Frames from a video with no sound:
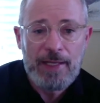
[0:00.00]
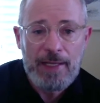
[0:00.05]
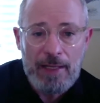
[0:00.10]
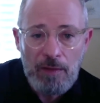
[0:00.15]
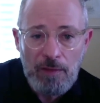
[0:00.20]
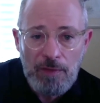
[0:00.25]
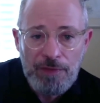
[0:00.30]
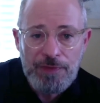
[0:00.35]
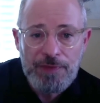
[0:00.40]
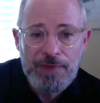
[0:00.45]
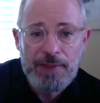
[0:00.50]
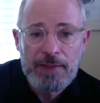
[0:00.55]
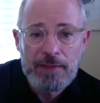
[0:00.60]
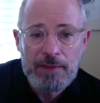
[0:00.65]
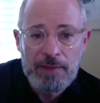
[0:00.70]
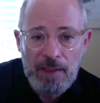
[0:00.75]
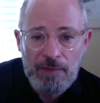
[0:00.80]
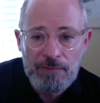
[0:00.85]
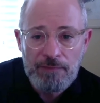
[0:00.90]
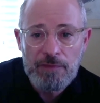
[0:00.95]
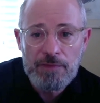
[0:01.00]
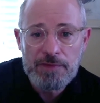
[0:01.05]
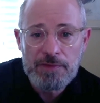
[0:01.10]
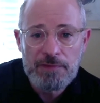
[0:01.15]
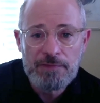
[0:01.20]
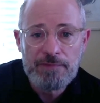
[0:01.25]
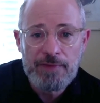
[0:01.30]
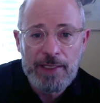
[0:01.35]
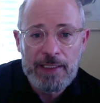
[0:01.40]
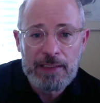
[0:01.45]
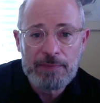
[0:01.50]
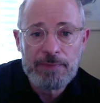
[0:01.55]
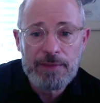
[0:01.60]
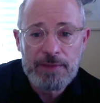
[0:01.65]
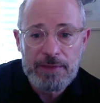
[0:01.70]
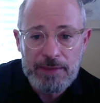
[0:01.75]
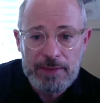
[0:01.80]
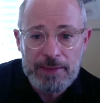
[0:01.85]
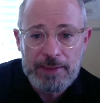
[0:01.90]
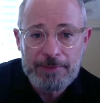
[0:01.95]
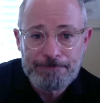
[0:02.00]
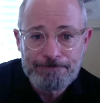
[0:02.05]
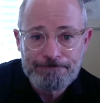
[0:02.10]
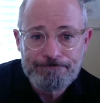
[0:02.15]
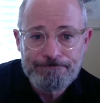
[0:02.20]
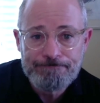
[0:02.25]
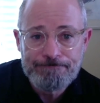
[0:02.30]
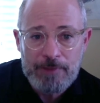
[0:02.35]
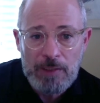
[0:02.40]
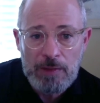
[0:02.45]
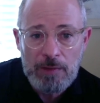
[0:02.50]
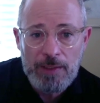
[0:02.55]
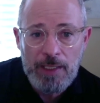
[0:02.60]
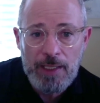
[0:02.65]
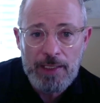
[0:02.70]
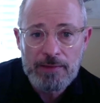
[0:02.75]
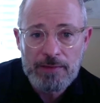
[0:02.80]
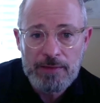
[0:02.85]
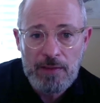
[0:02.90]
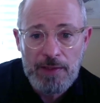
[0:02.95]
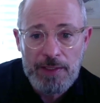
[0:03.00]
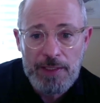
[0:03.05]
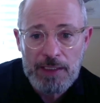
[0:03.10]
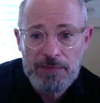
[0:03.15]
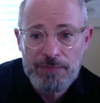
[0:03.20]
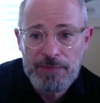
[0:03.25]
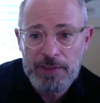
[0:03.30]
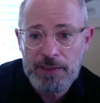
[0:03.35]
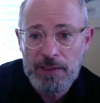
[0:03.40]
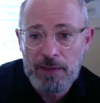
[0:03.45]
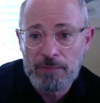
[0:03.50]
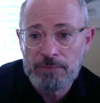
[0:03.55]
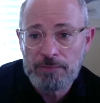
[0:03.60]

healthy levels of vitamin D. Okay, till the next video.